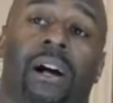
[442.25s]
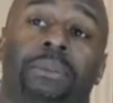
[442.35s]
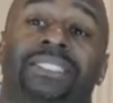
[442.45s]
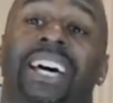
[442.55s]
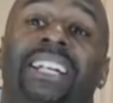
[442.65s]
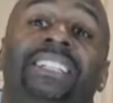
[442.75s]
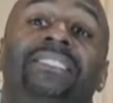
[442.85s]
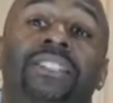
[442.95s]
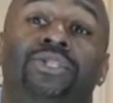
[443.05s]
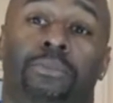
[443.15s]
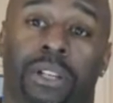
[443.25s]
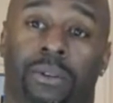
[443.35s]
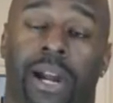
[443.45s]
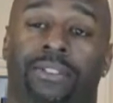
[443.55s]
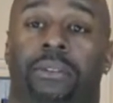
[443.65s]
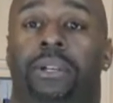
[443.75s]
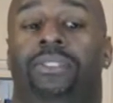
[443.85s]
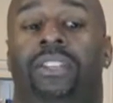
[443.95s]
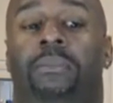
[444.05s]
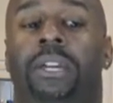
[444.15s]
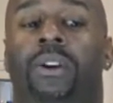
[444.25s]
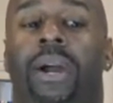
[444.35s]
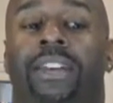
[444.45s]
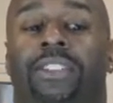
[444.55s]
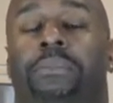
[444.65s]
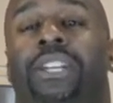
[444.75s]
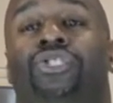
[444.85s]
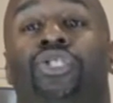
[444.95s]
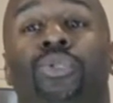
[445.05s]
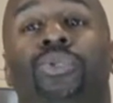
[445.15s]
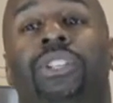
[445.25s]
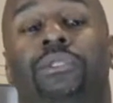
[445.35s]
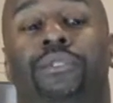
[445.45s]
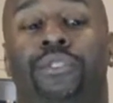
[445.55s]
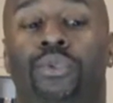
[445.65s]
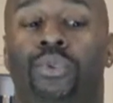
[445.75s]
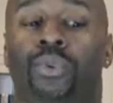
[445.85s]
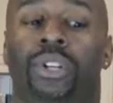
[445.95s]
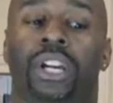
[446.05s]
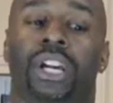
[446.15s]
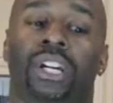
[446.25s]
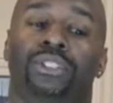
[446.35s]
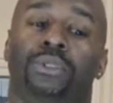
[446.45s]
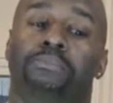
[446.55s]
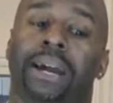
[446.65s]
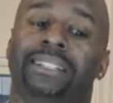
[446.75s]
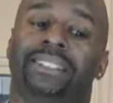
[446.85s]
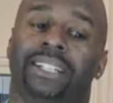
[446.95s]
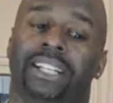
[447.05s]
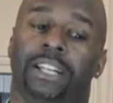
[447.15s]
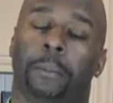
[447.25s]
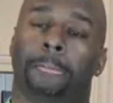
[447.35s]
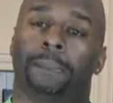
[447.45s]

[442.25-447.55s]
It's not an essential amino acid, but it's an amino acid, but it's used in food to basically